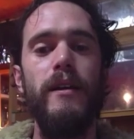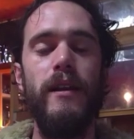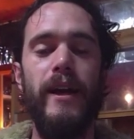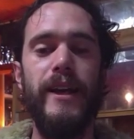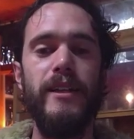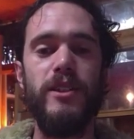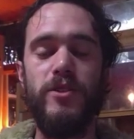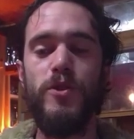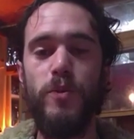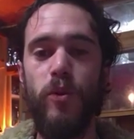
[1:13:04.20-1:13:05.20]
Like it's a
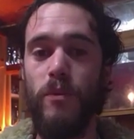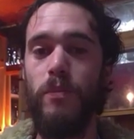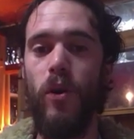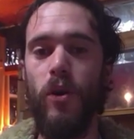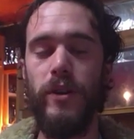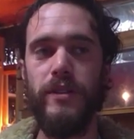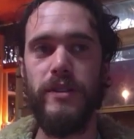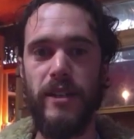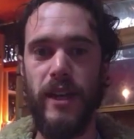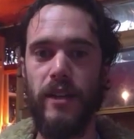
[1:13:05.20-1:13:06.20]
super important
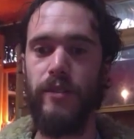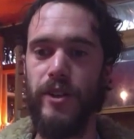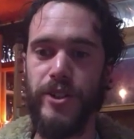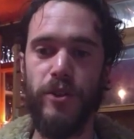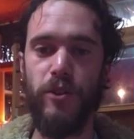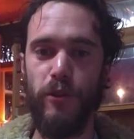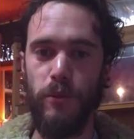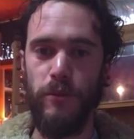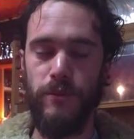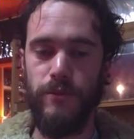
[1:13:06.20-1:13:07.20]

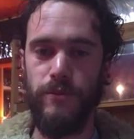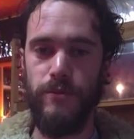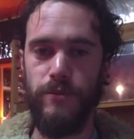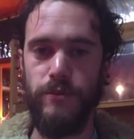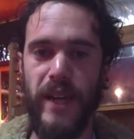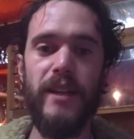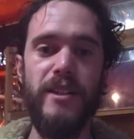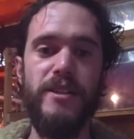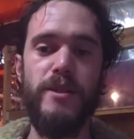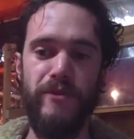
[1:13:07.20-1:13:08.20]
psychological
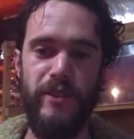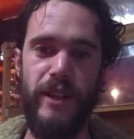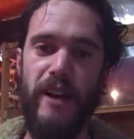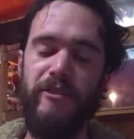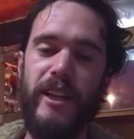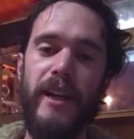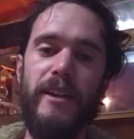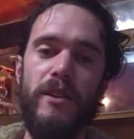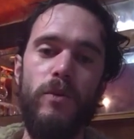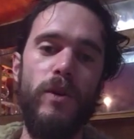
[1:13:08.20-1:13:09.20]
mechanism for
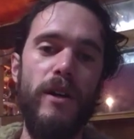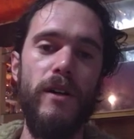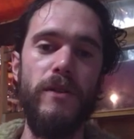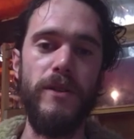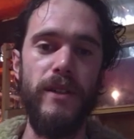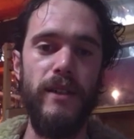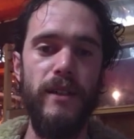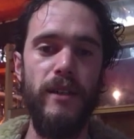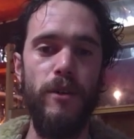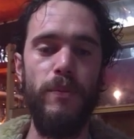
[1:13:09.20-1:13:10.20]
navigating the world.
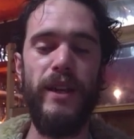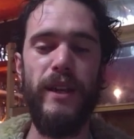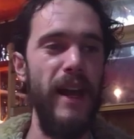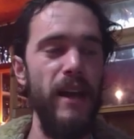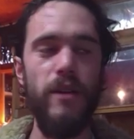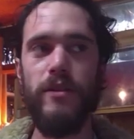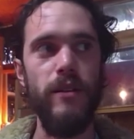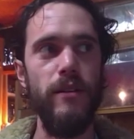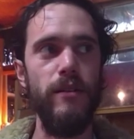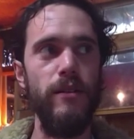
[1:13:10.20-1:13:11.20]
But now
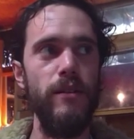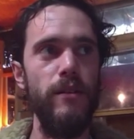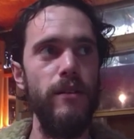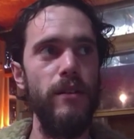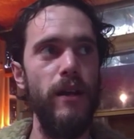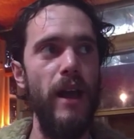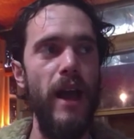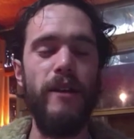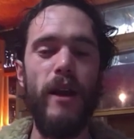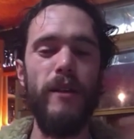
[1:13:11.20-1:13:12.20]
that
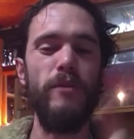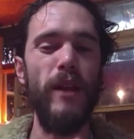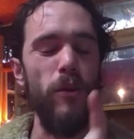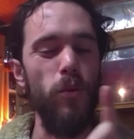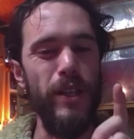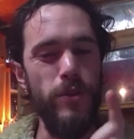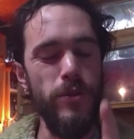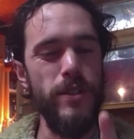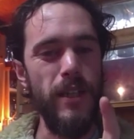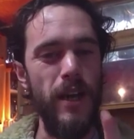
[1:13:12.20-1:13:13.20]
and and like we
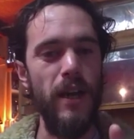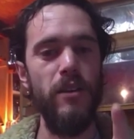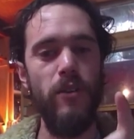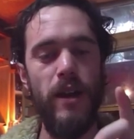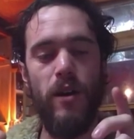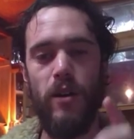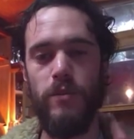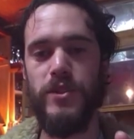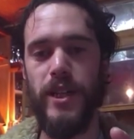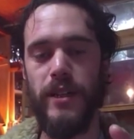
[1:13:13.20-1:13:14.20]
used to color our
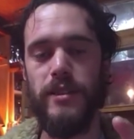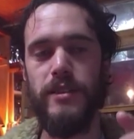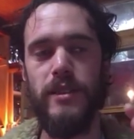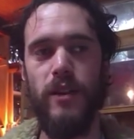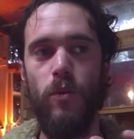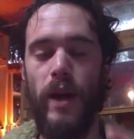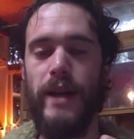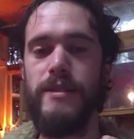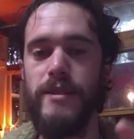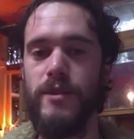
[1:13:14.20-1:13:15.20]
objects in
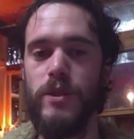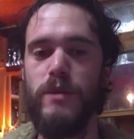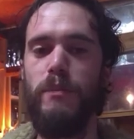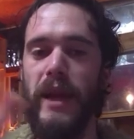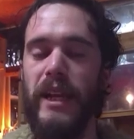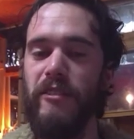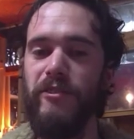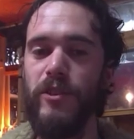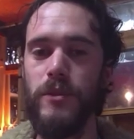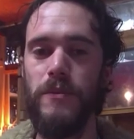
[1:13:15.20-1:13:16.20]
ways that was
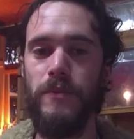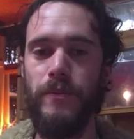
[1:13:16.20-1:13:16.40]
meaningful